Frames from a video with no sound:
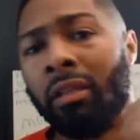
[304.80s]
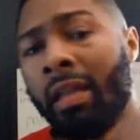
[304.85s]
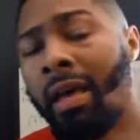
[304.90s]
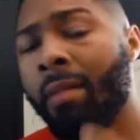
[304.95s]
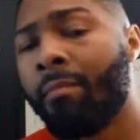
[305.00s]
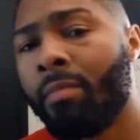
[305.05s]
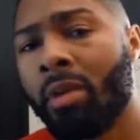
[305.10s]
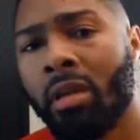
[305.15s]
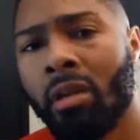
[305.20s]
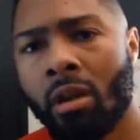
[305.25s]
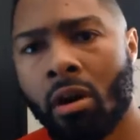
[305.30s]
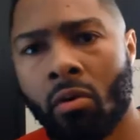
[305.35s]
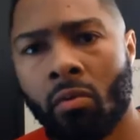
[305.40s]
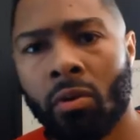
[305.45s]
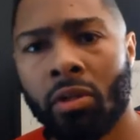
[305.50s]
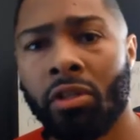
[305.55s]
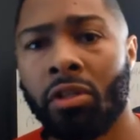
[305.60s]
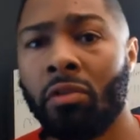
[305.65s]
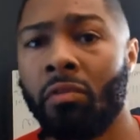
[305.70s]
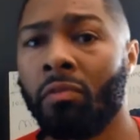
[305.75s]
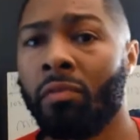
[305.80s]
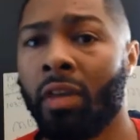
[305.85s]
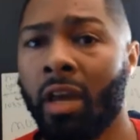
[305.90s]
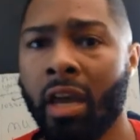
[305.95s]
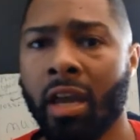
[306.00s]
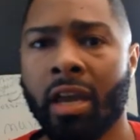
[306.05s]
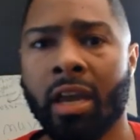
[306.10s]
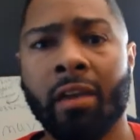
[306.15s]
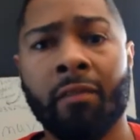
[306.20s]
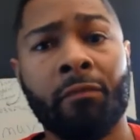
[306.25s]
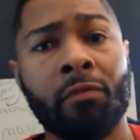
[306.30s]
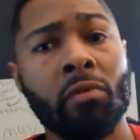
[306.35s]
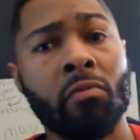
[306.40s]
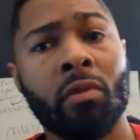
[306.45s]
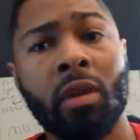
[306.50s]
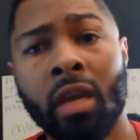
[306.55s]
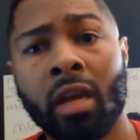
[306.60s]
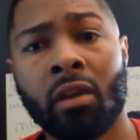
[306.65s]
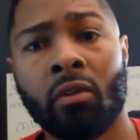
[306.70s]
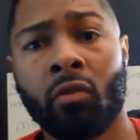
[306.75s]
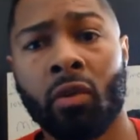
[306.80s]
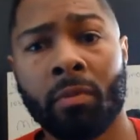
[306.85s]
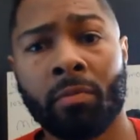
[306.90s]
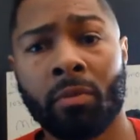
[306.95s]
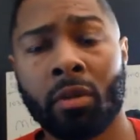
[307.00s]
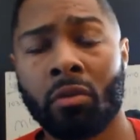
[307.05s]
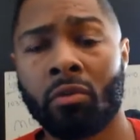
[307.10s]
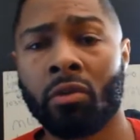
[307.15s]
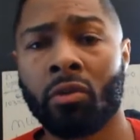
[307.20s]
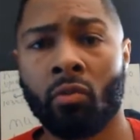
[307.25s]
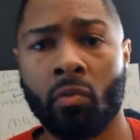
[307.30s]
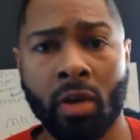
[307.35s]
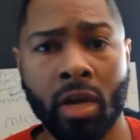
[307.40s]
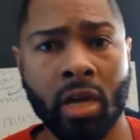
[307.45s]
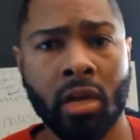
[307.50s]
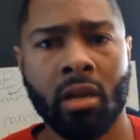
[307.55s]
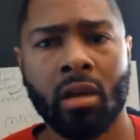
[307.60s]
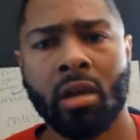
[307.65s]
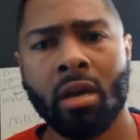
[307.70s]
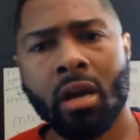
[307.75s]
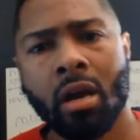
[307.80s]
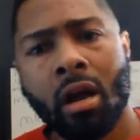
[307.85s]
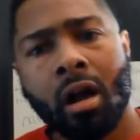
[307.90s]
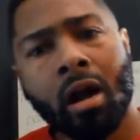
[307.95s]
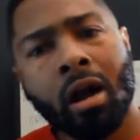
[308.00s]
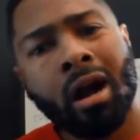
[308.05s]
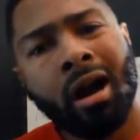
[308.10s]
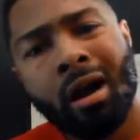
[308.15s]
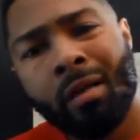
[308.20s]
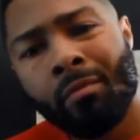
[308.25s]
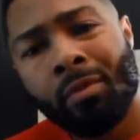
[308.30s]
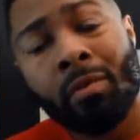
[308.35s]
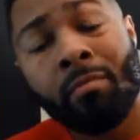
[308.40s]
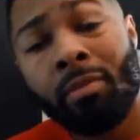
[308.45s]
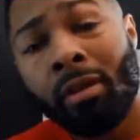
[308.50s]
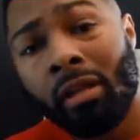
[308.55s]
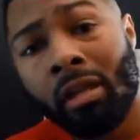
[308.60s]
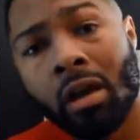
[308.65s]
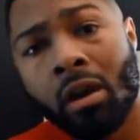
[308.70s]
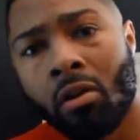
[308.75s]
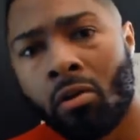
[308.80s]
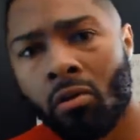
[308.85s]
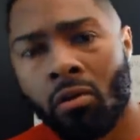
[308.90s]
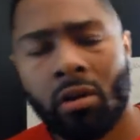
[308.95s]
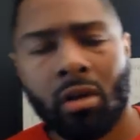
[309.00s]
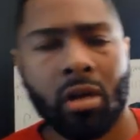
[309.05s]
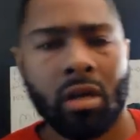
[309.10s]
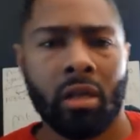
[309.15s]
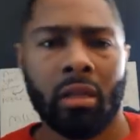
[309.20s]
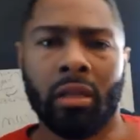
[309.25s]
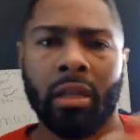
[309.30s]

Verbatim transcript: Let me know what you think. If you get Crypto Suite, comment below.